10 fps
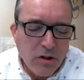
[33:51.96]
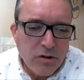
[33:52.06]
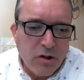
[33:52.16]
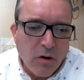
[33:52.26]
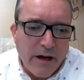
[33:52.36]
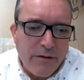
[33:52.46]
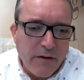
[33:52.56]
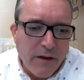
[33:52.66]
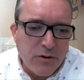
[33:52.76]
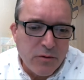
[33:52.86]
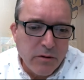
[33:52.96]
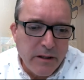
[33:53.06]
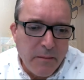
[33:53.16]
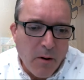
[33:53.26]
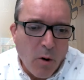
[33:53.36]
So I think that's
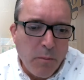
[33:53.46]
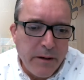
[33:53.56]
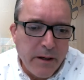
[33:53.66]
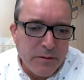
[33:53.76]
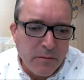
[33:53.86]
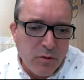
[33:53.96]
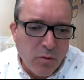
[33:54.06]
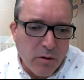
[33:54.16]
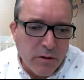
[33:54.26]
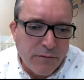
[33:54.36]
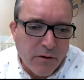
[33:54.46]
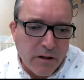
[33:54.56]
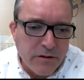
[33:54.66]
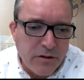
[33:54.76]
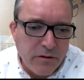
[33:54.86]
really opened up some doors for
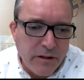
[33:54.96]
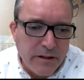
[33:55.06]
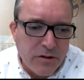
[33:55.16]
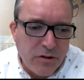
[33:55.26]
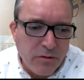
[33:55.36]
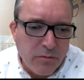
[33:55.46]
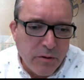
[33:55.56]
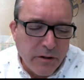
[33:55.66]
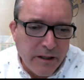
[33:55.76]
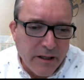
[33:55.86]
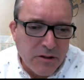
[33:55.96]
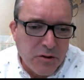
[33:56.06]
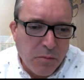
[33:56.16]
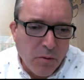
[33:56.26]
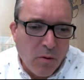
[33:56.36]
our students to really
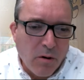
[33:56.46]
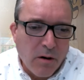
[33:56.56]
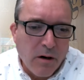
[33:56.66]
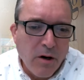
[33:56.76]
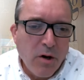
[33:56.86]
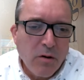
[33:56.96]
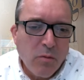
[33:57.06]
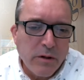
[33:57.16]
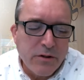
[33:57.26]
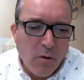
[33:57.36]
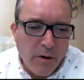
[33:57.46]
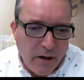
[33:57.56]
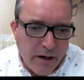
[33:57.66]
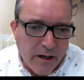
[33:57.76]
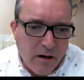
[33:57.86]
explore what's going
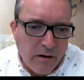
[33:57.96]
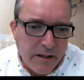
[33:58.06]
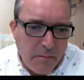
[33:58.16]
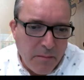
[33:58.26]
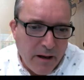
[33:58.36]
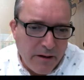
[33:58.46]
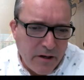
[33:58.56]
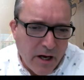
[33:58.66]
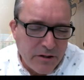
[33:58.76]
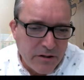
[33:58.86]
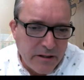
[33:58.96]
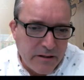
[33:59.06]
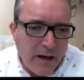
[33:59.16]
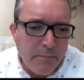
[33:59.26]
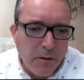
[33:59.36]
on at Carnegie Mellon, not just at
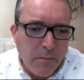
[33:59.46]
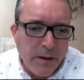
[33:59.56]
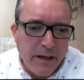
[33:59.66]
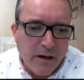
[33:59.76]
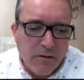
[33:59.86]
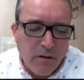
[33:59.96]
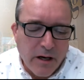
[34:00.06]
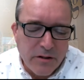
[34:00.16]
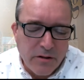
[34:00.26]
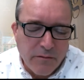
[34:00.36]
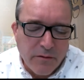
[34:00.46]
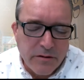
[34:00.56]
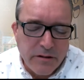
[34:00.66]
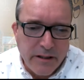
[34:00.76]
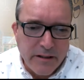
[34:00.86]
Tepper, but across the
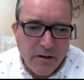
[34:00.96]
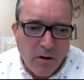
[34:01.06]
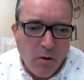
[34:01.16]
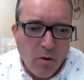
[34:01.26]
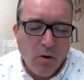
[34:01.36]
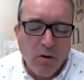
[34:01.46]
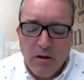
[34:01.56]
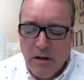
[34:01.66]
university as a whole.